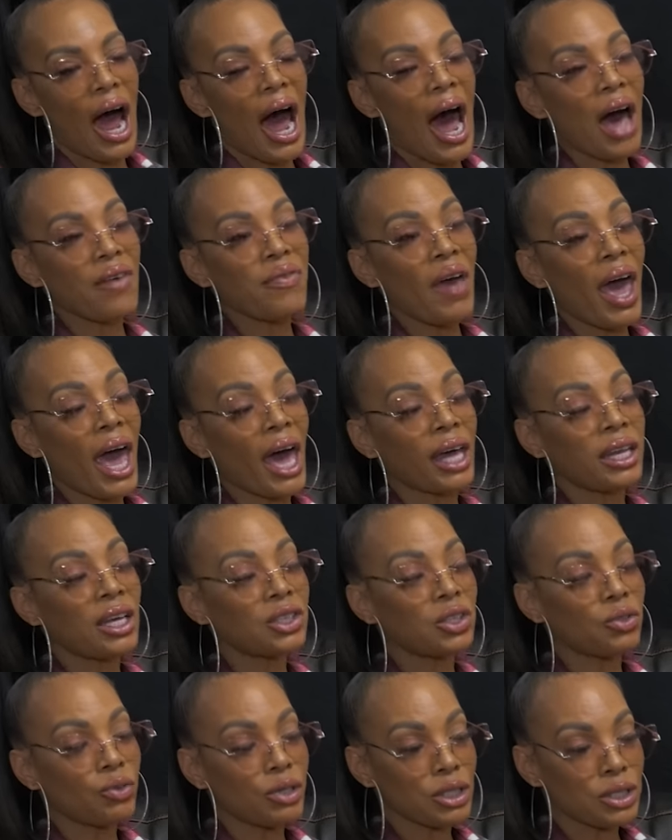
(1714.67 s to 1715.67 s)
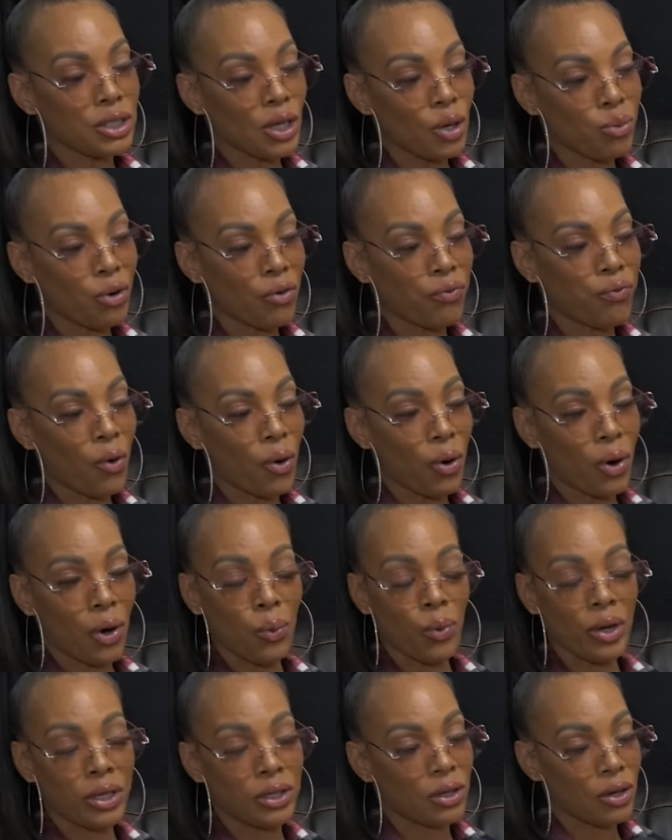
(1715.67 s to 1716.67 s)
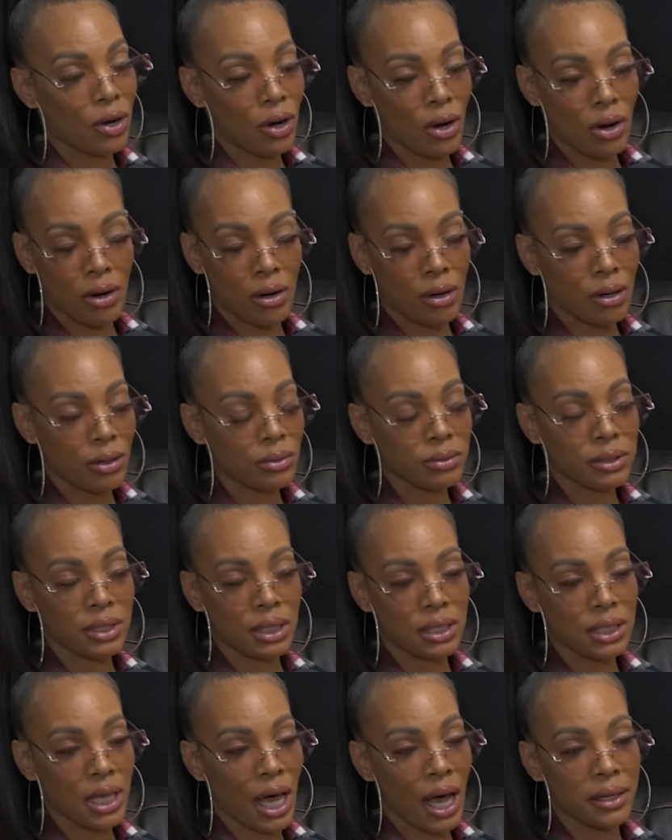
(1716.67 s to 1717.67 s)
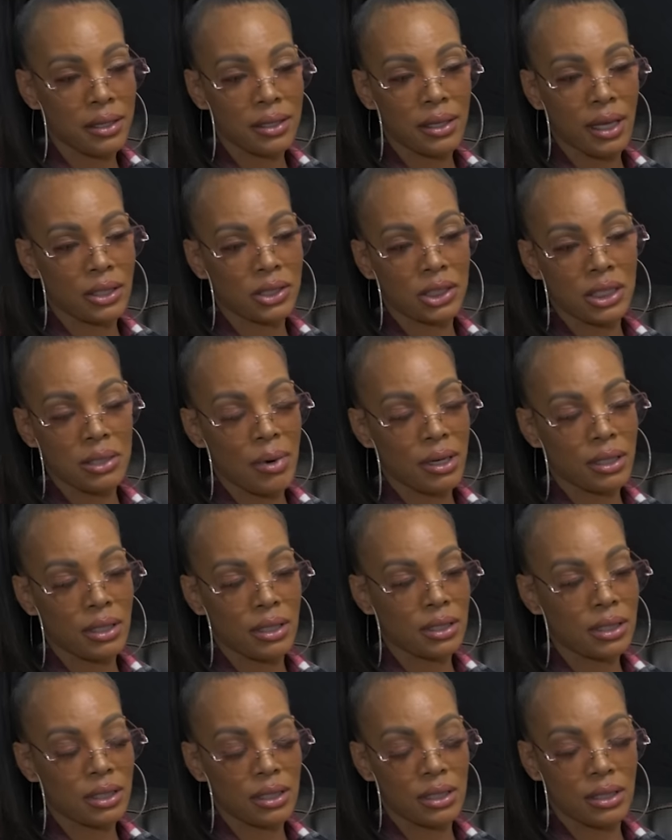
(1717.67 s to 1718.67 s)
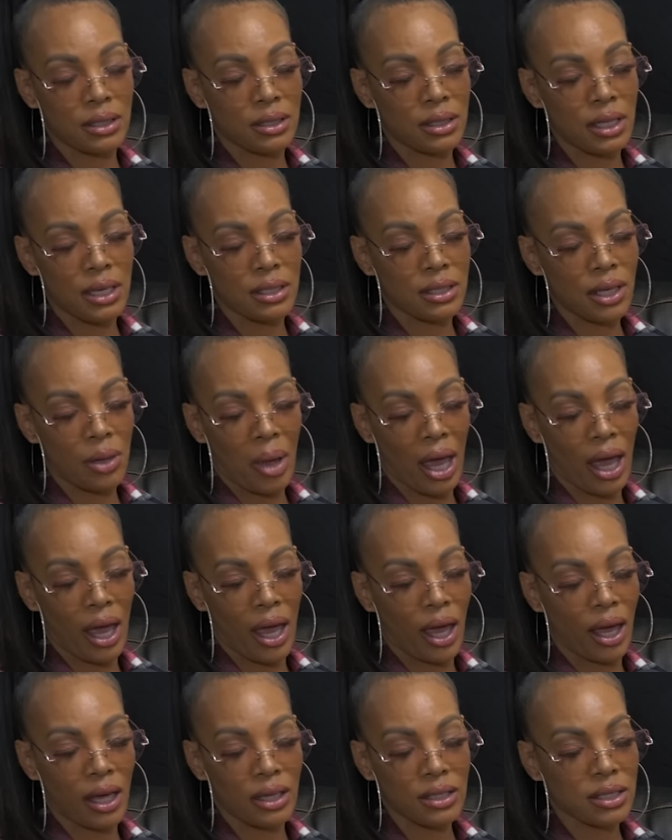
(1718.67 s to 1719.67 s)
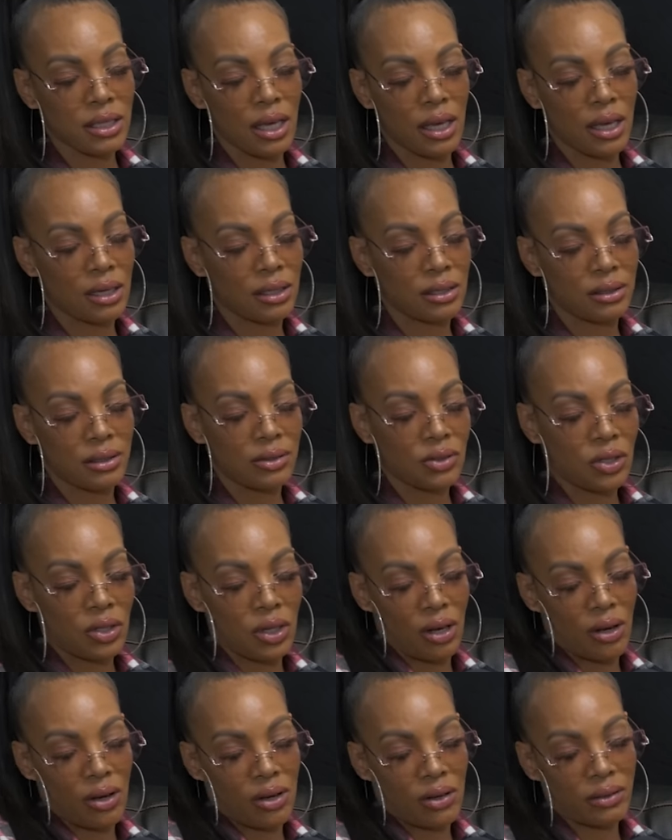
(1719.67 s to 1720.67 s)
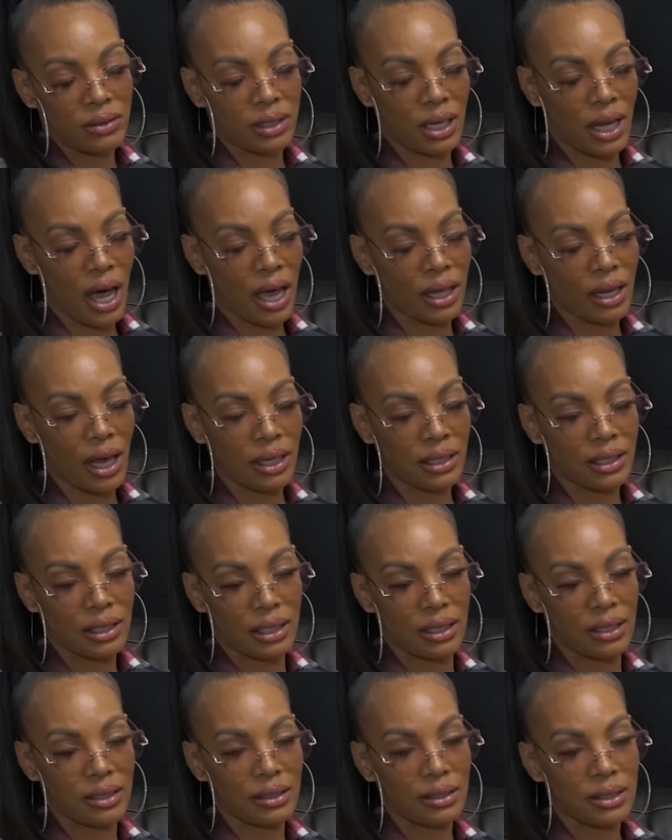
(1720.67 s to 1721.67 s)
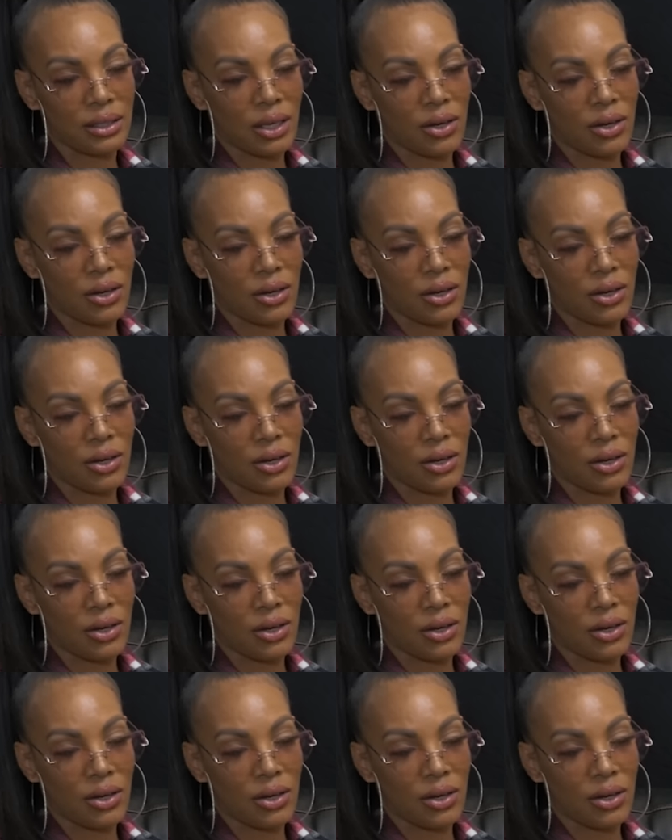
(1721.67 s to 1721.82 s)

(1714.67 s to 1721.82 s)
Like, I've had a threesome before when the girl decided that she wanted to eat some ass, and you know the guy liked it.